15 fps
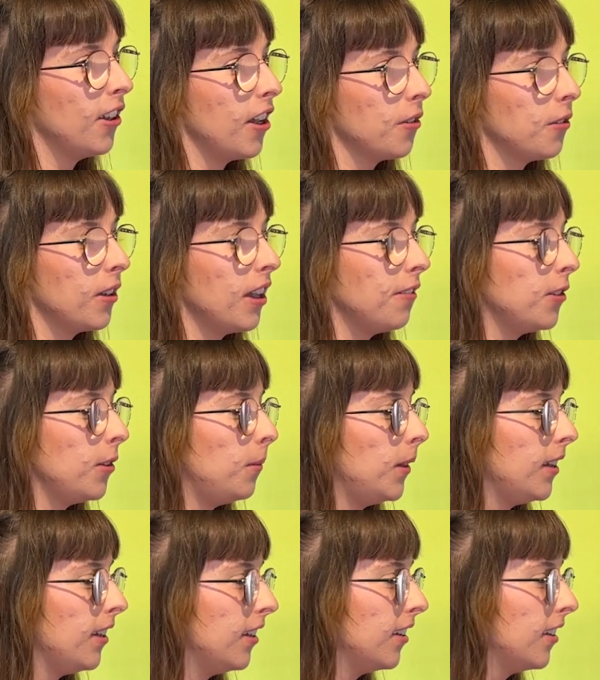I don't want to have too
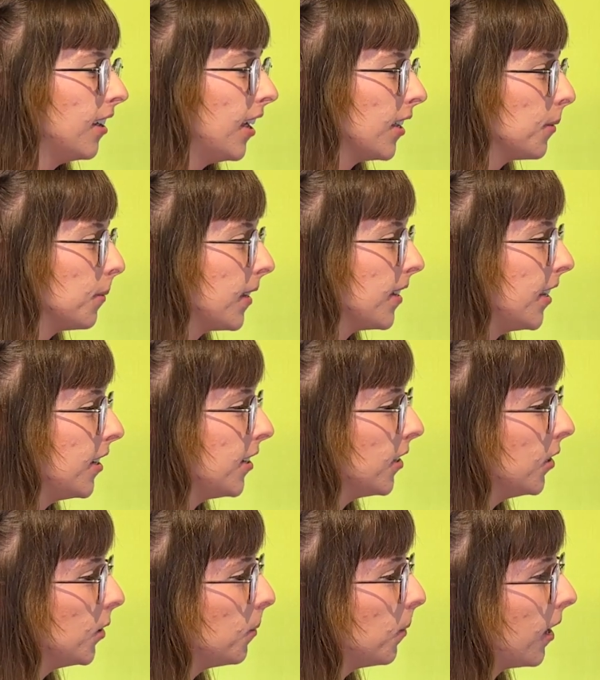many
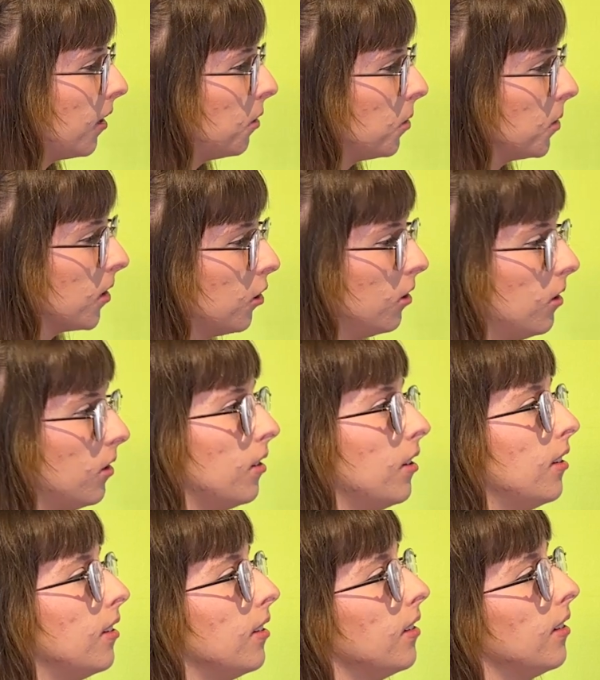expectations, but I also
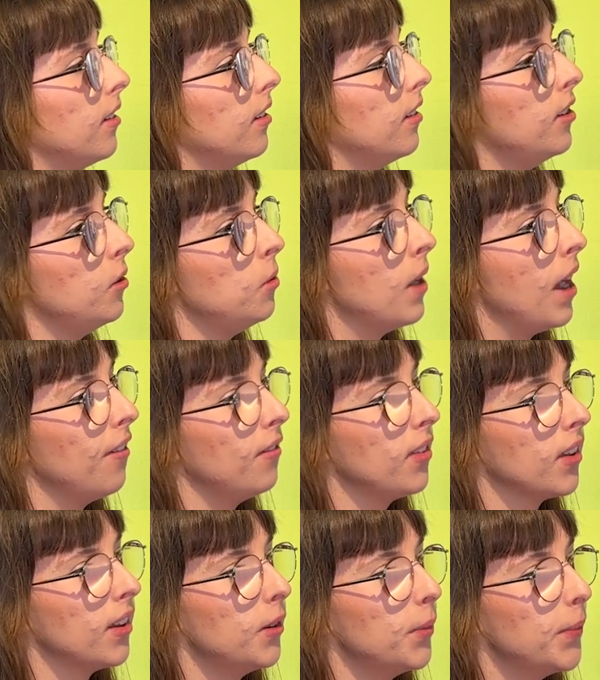do have
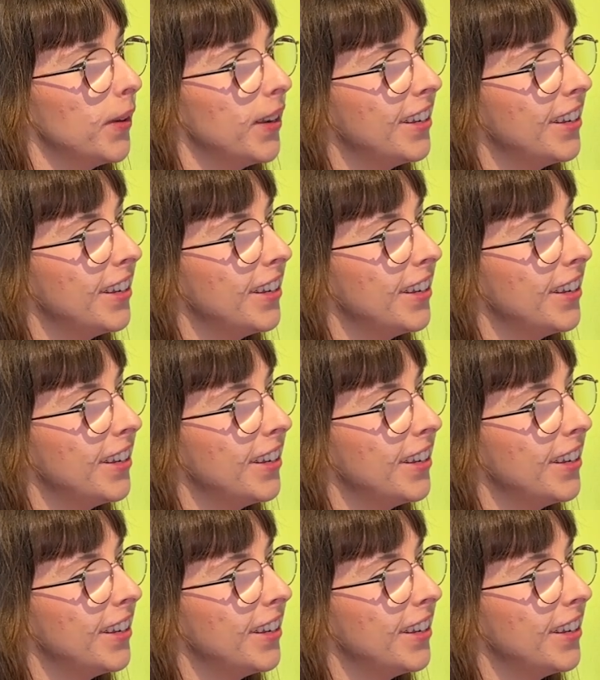some